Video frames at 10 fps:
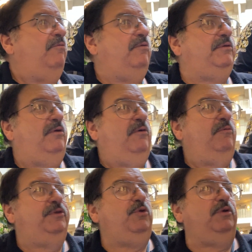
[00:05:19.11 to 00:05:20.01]
We're,
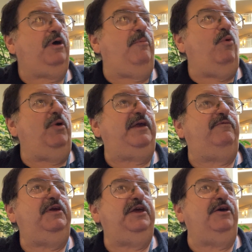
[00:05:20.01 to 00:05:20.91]
we're doing our morning
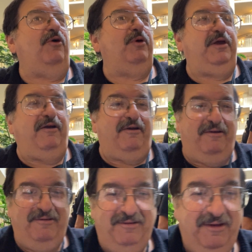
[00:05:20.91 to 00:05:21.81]
video here.
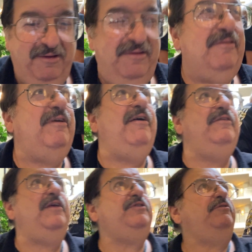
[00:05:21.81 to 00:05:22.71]
All right, I'm sorry.
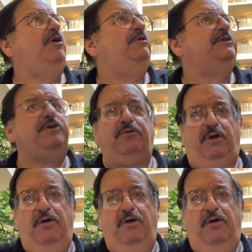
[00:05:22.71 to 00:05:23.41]
and that's a, no, that's okay.